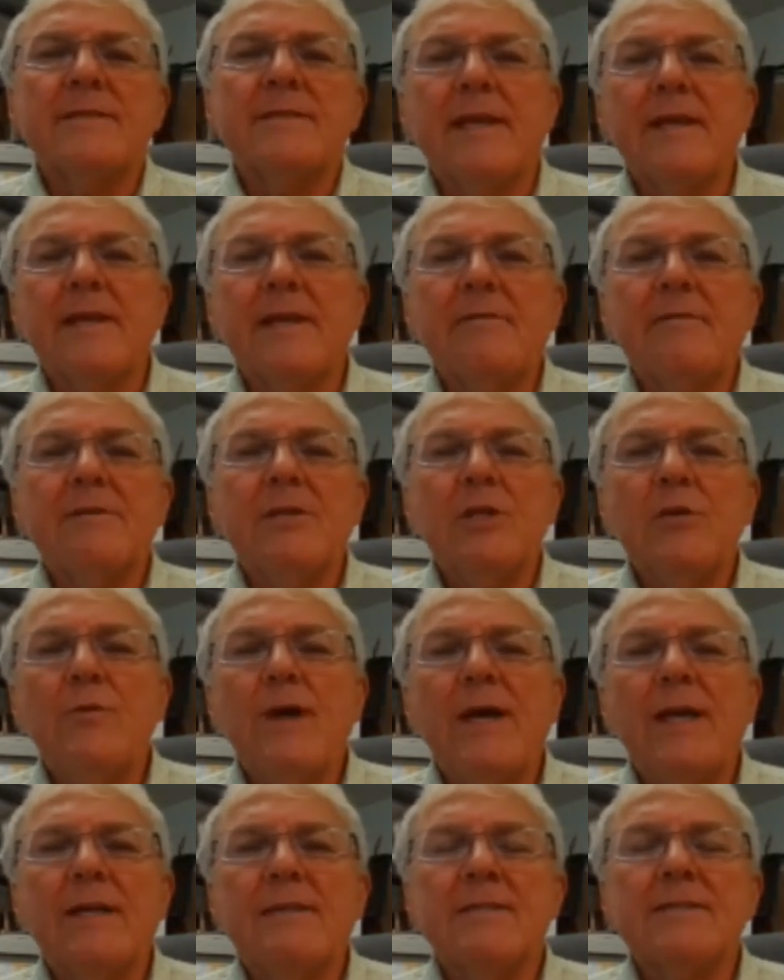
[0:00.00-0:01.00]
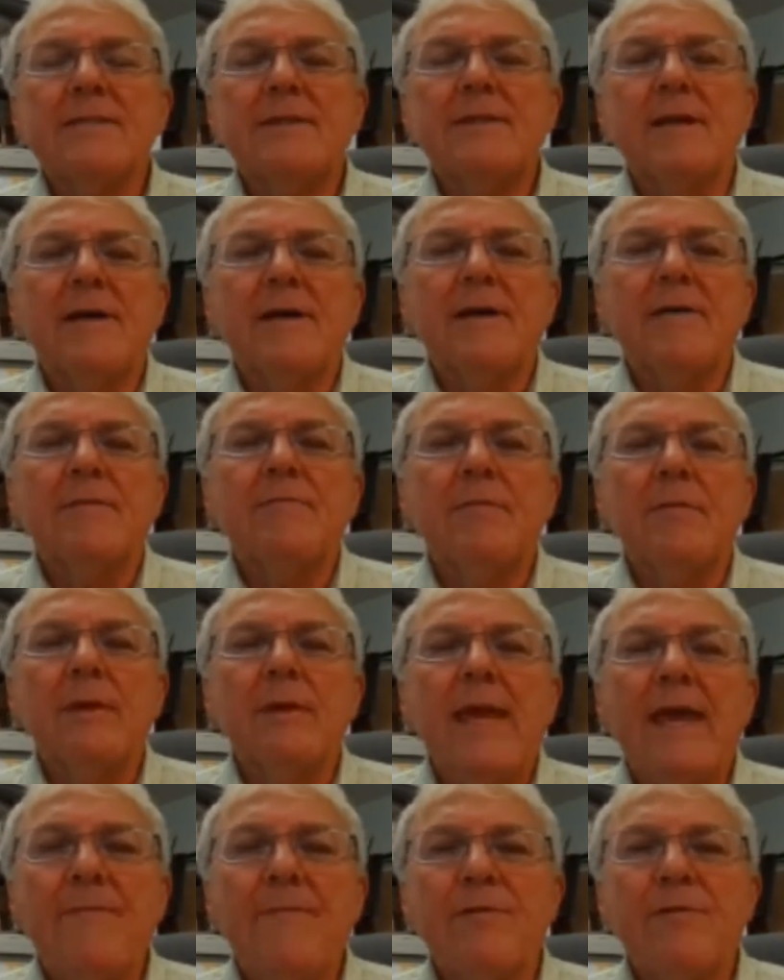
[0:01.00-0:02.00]
and a U.S.
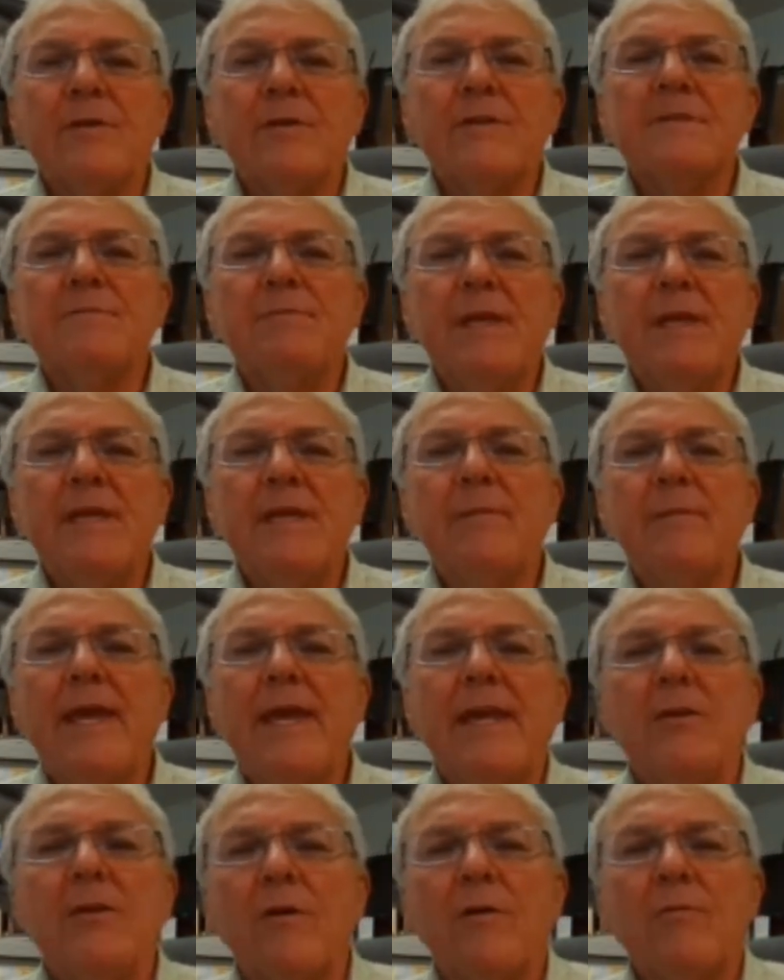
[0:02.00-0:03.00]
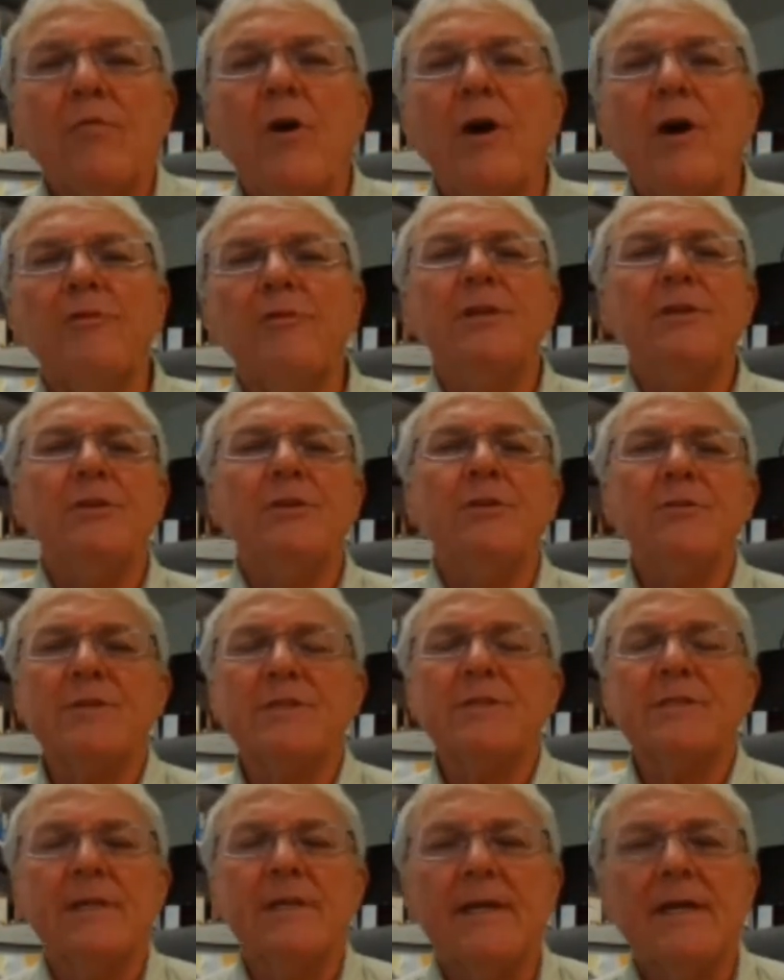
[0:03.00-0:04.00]
Efforts being made on water
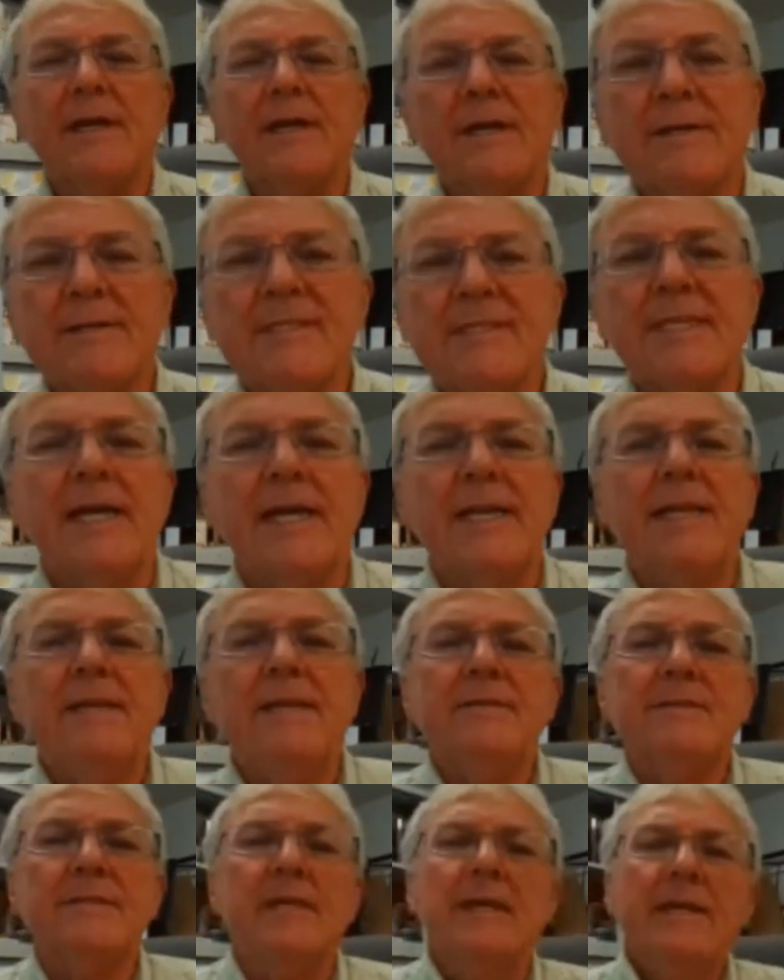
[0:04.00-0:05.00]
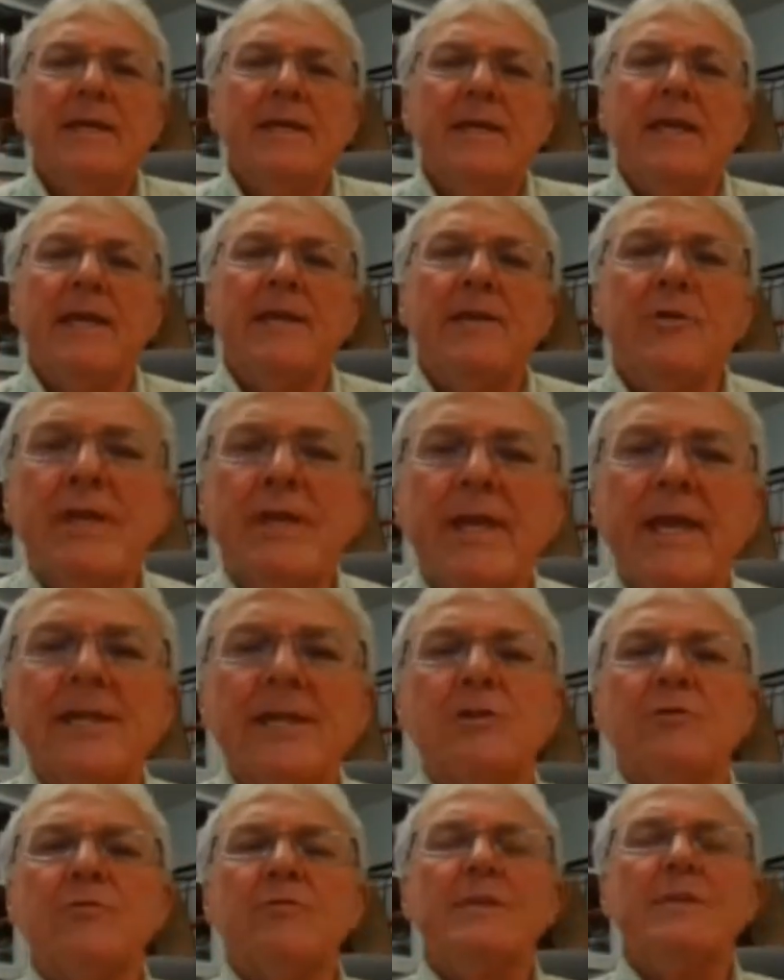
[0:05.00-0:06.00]
use studies and
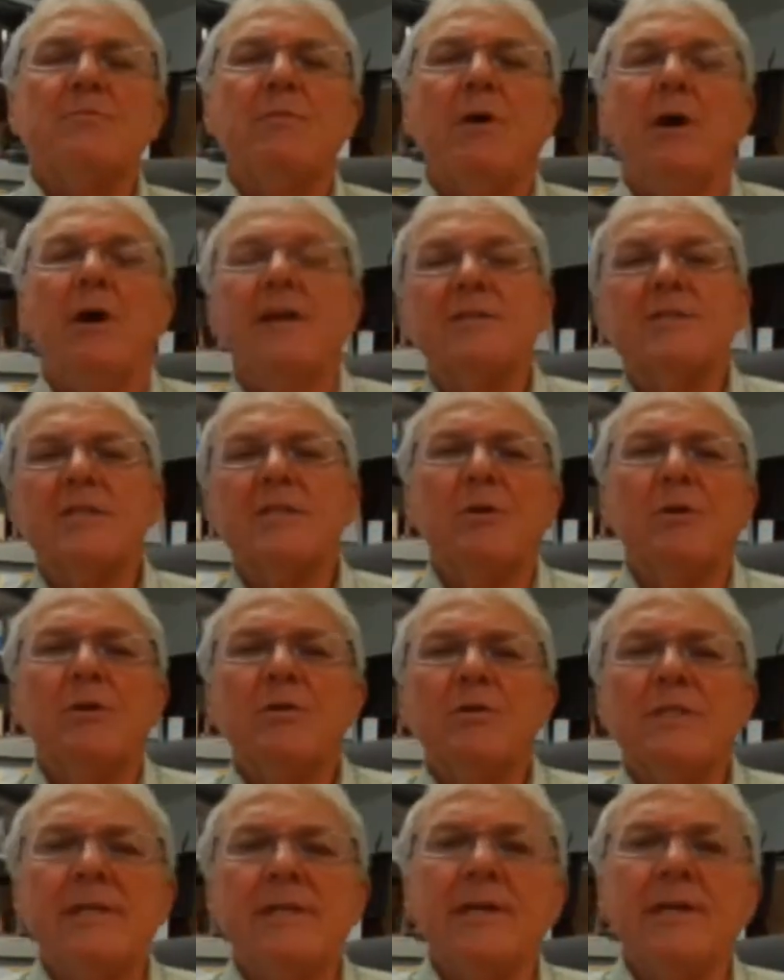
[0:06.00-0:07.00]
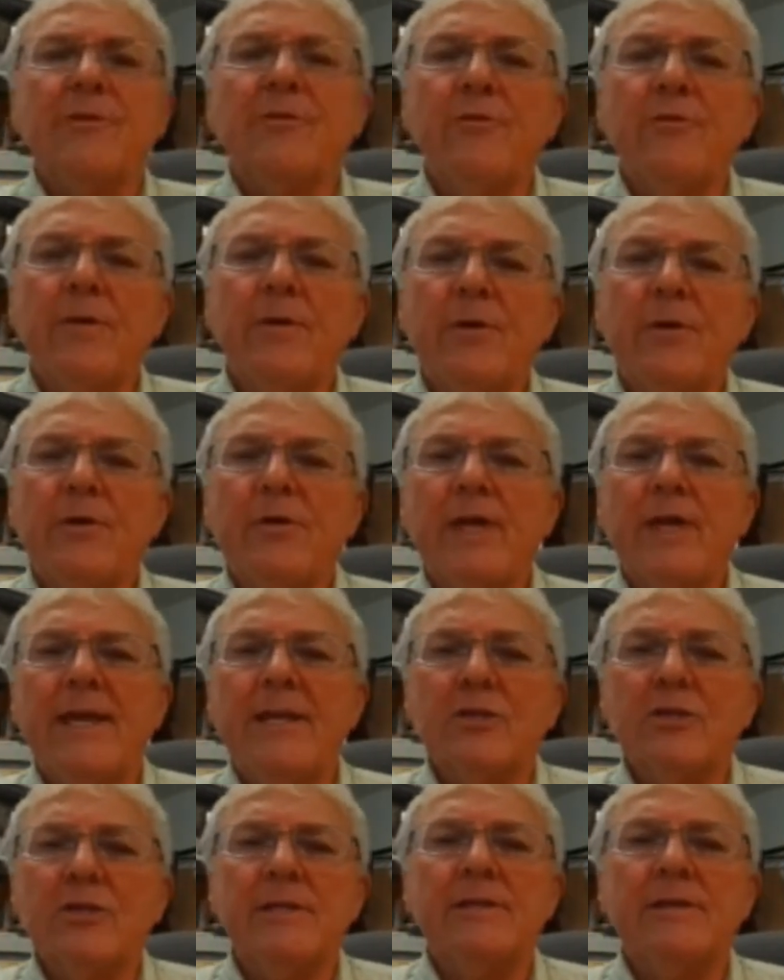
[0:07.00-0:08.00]
irrigation responses, mostly under drip
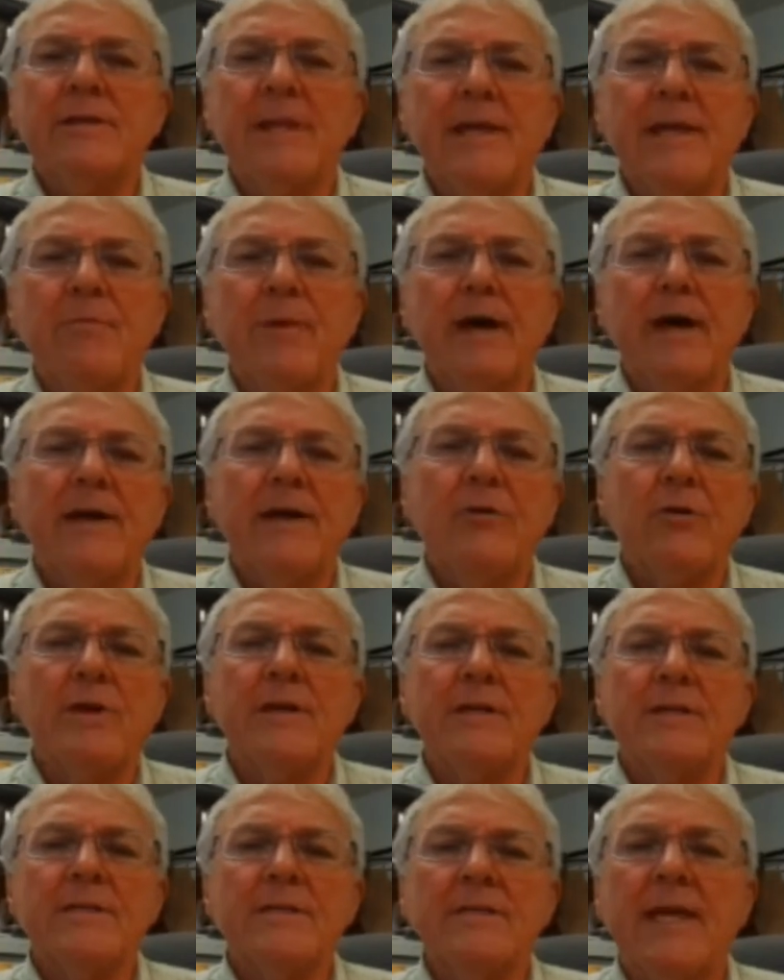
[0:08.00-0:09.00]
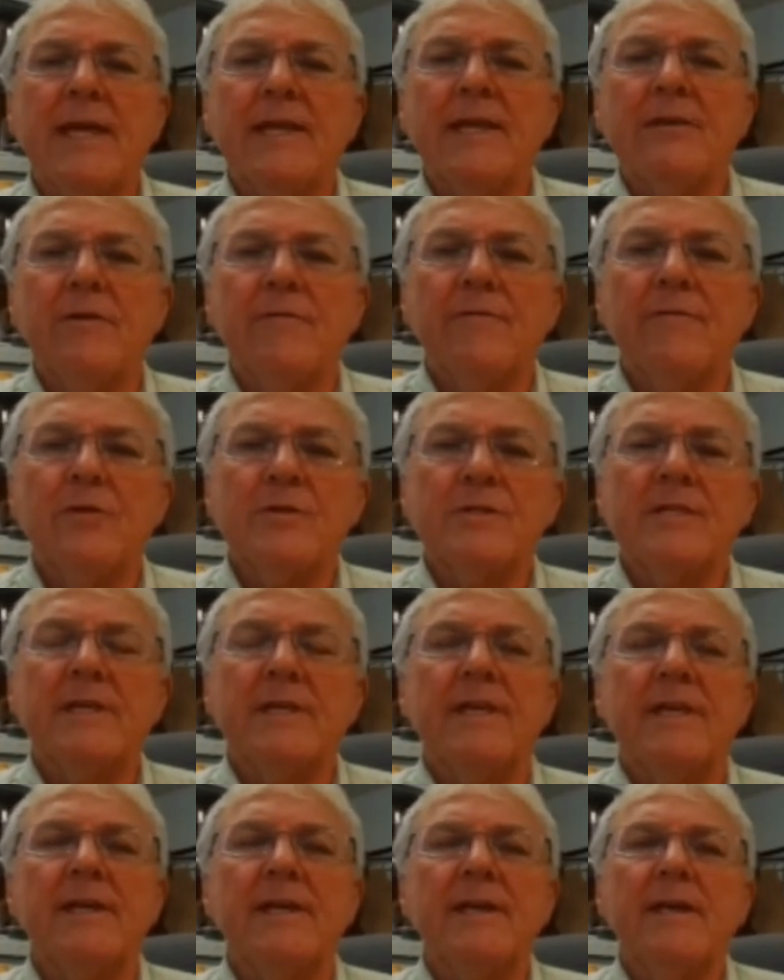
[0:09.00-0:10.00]
irrigation, led by Oregon State
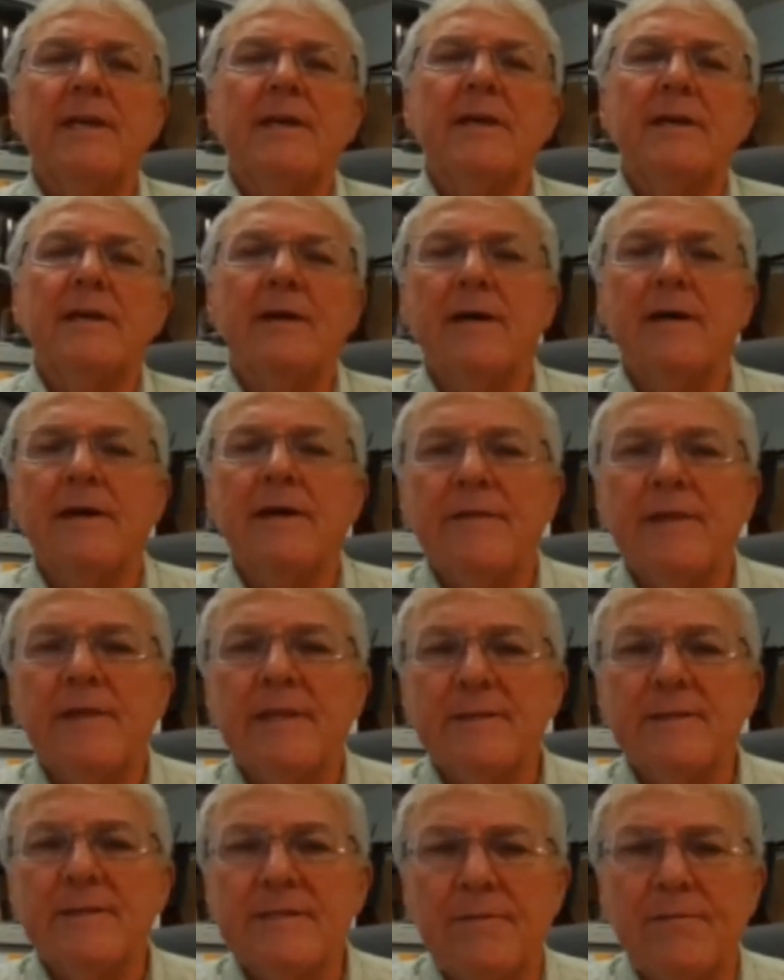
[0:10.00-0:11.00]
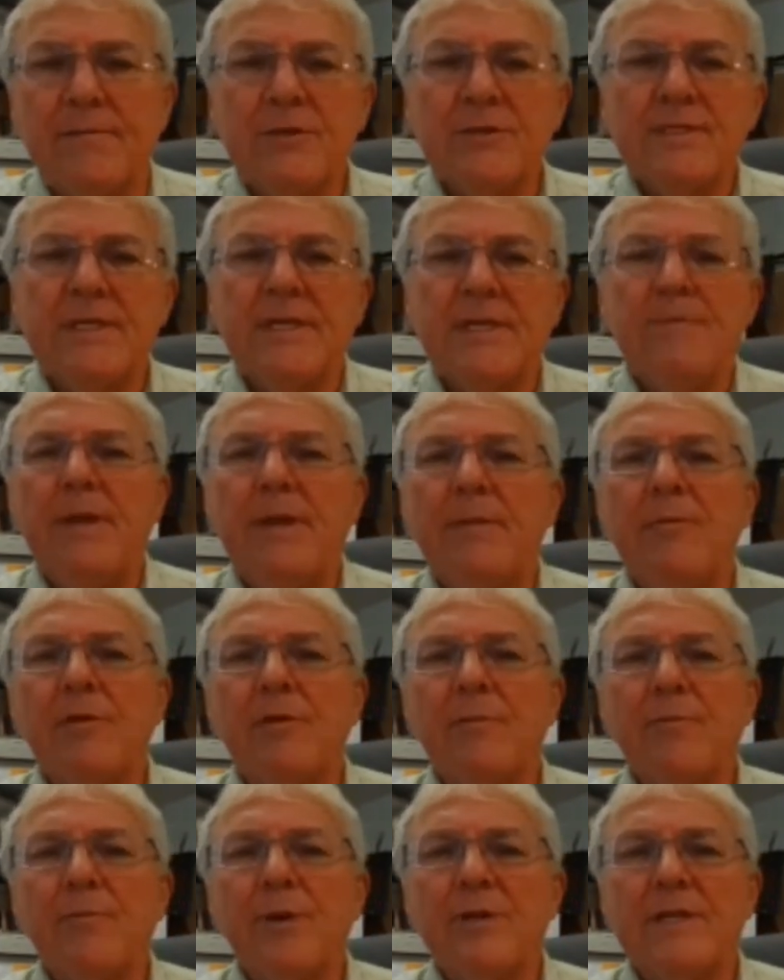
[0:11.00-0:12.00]
University, that some UC people
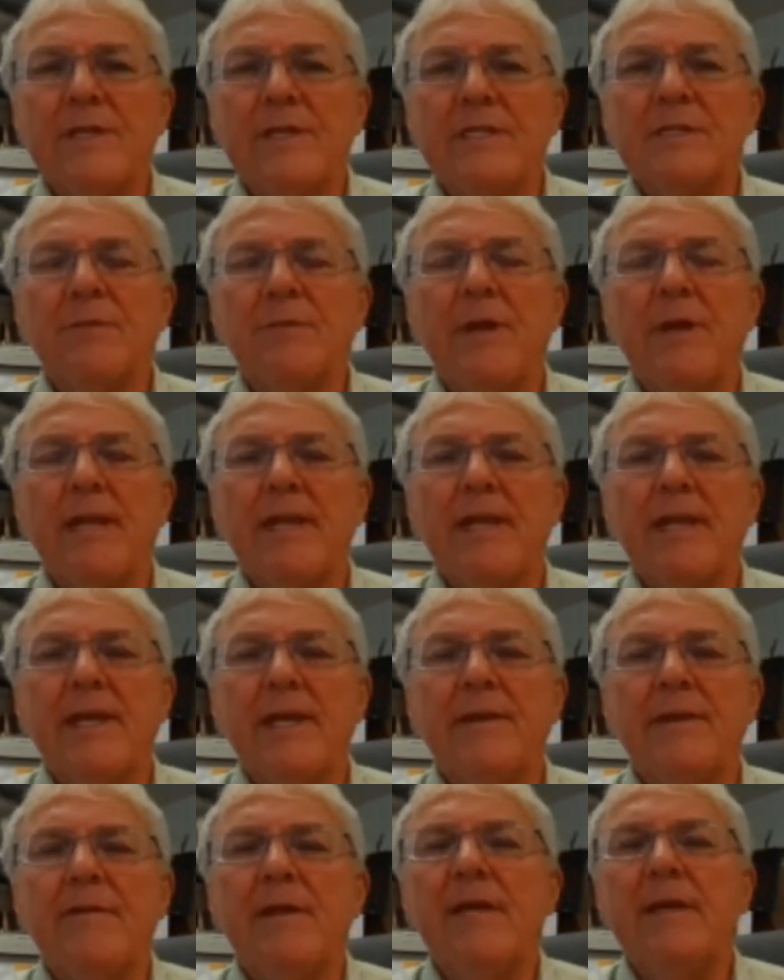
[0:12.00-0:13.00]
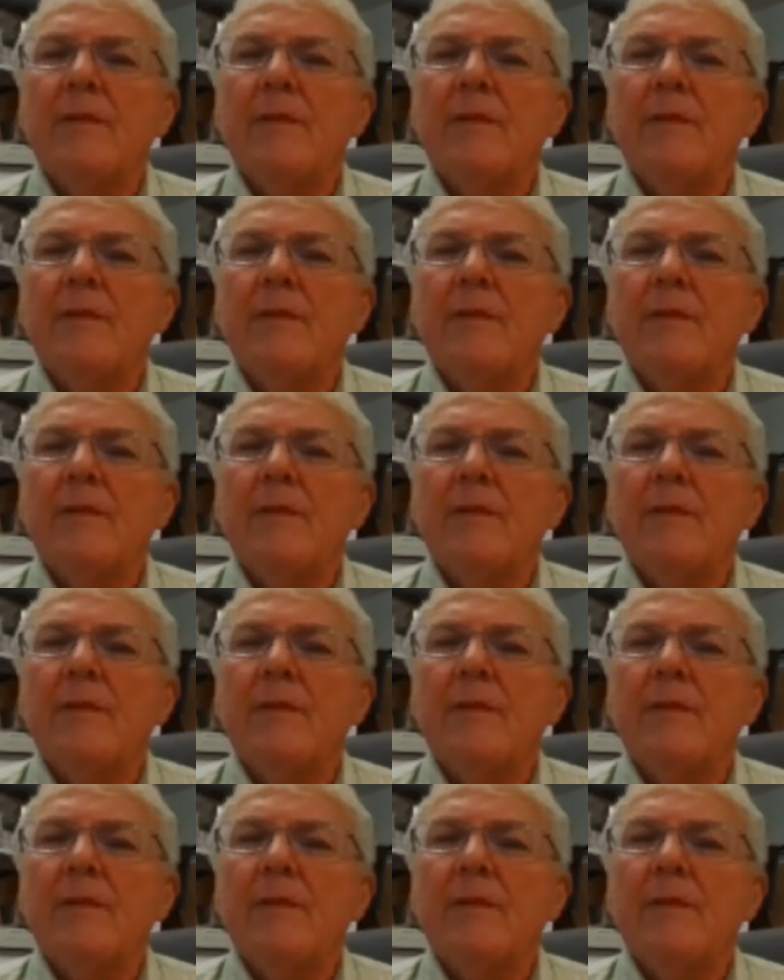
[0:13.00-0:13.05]
are participating in.